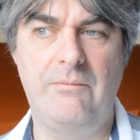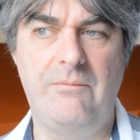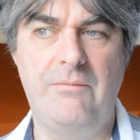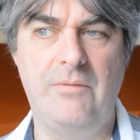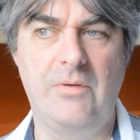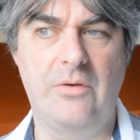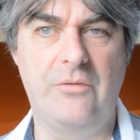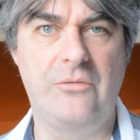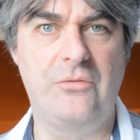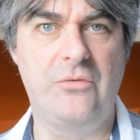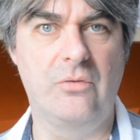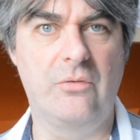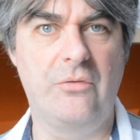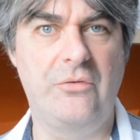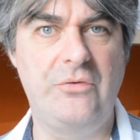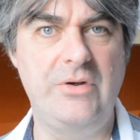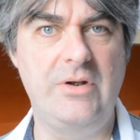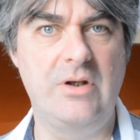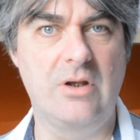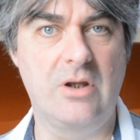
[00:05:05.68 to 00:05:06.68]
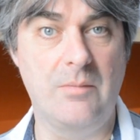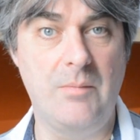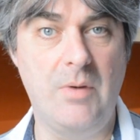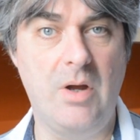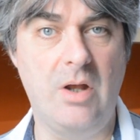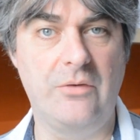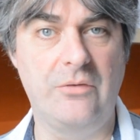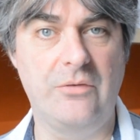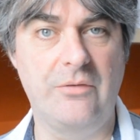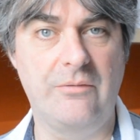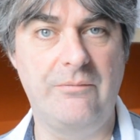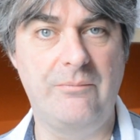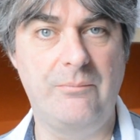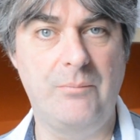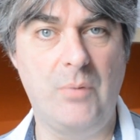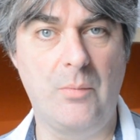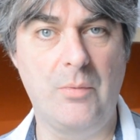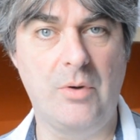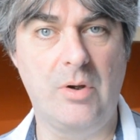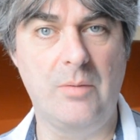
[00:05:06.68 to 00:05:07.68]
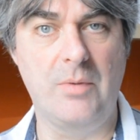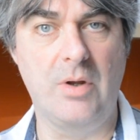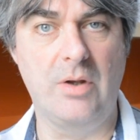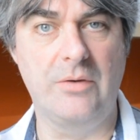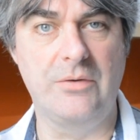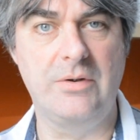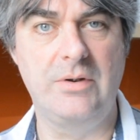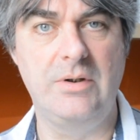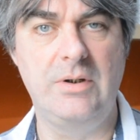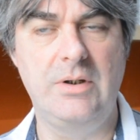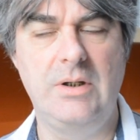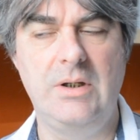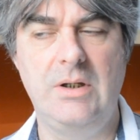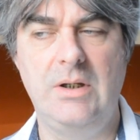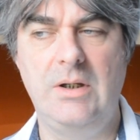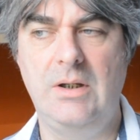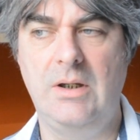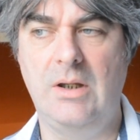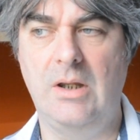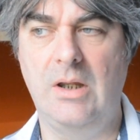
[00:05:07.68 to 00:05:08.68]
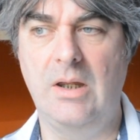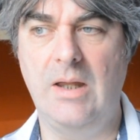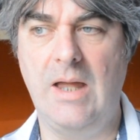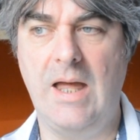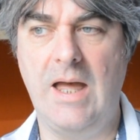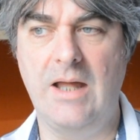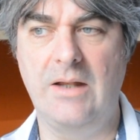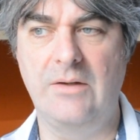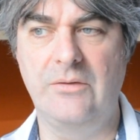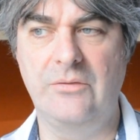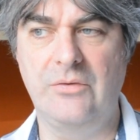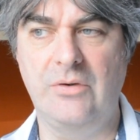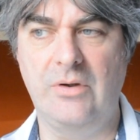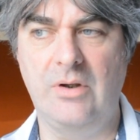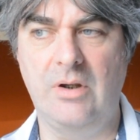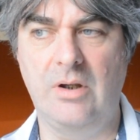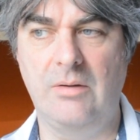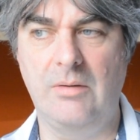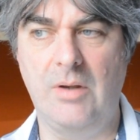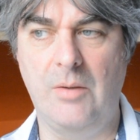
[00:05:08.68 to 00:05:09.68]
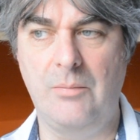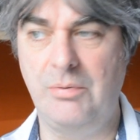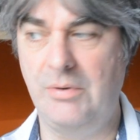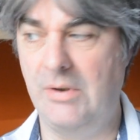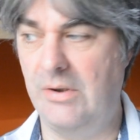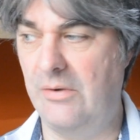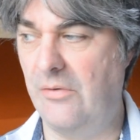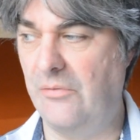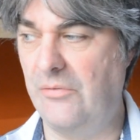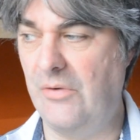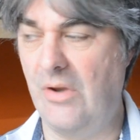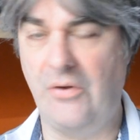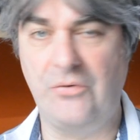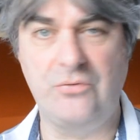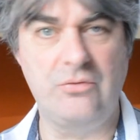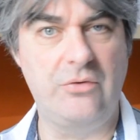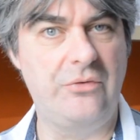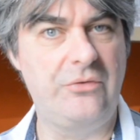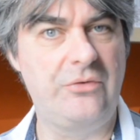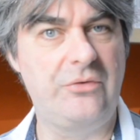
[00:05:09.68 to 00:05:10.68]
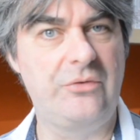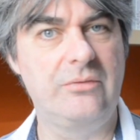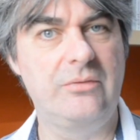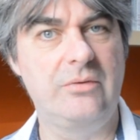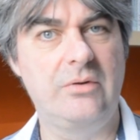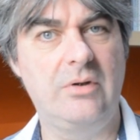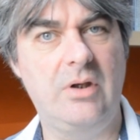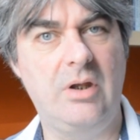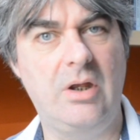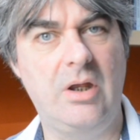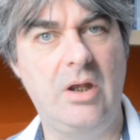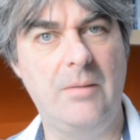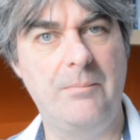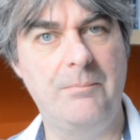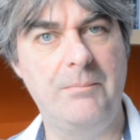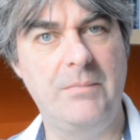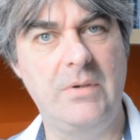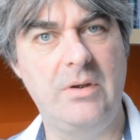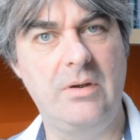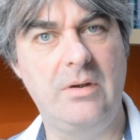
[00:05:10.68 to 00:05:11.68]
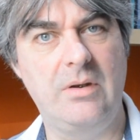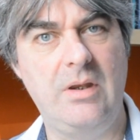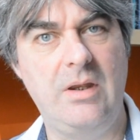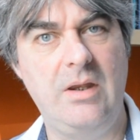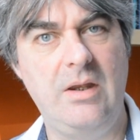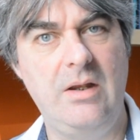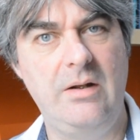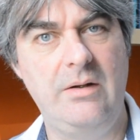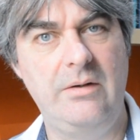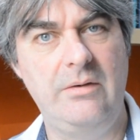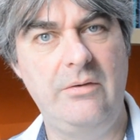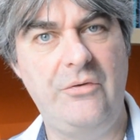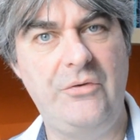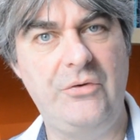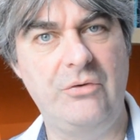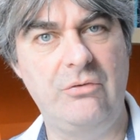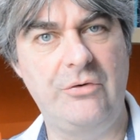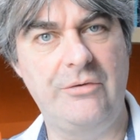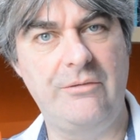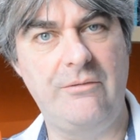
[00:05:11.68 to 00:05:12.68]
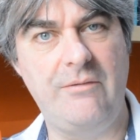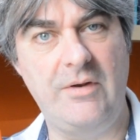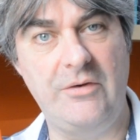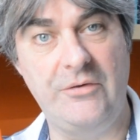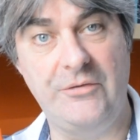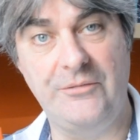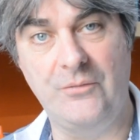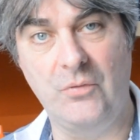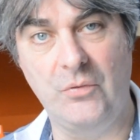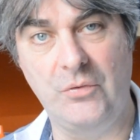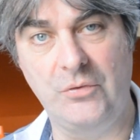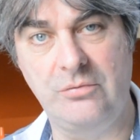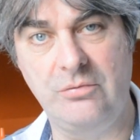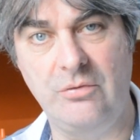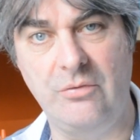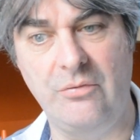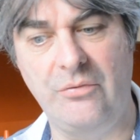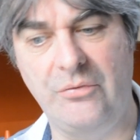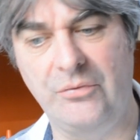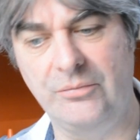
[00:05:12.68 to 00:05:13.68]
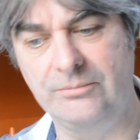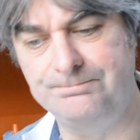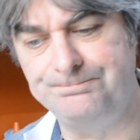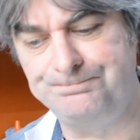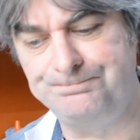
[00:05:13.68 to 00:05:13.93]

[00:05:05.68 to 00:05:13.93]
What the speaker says: the sort of senior command of Bomber Command, and a pretty disastrous series of events for the crews.